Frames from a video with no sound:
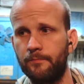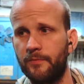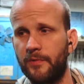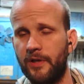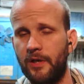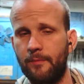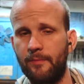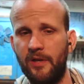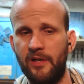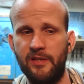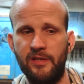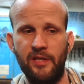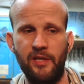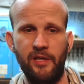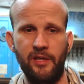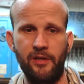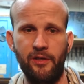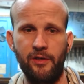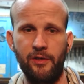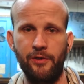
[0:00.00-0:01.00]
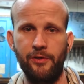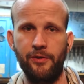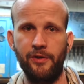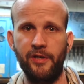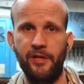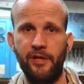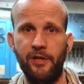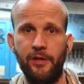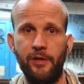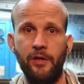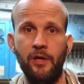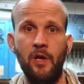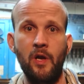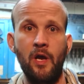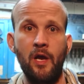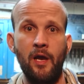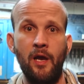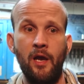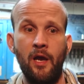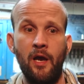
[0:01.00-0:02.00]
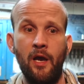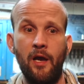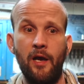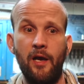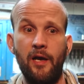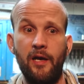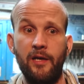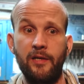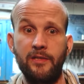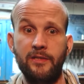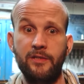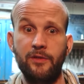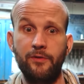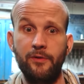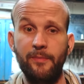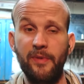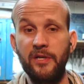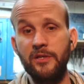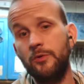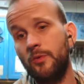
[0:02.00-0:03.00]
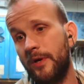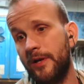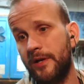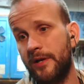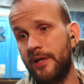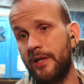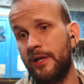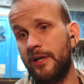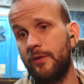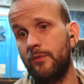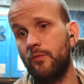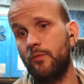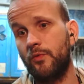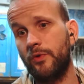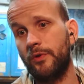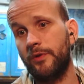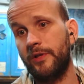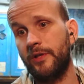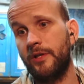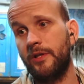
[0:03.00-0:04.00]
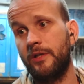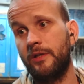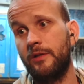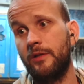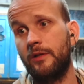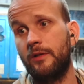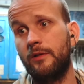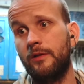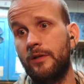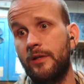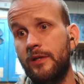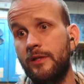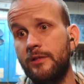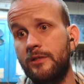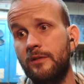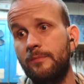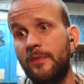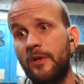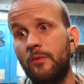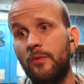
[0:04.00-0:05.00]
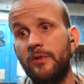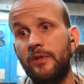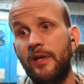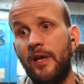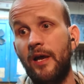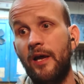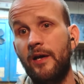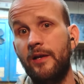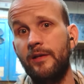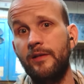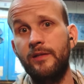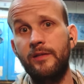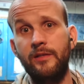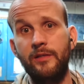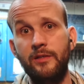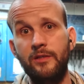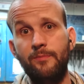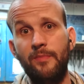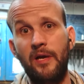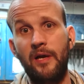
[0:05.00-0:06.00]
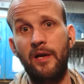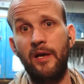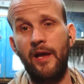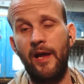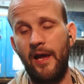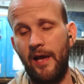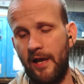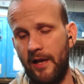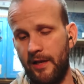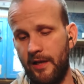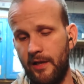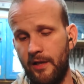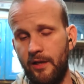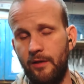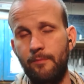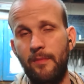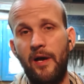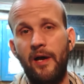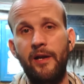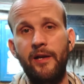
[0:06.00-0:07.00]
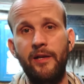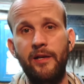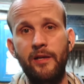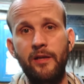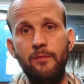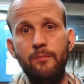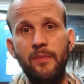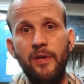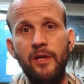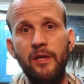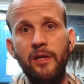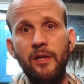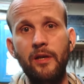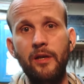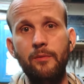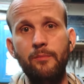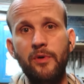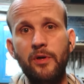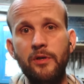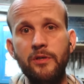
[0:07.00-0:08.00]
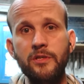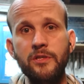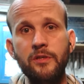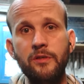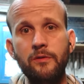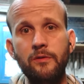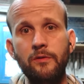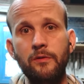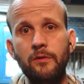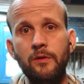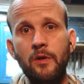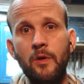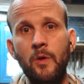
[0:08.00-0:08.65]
Got to maintain your gear. So the best way to get really intimate with that is by hacking and modding it and making it personal.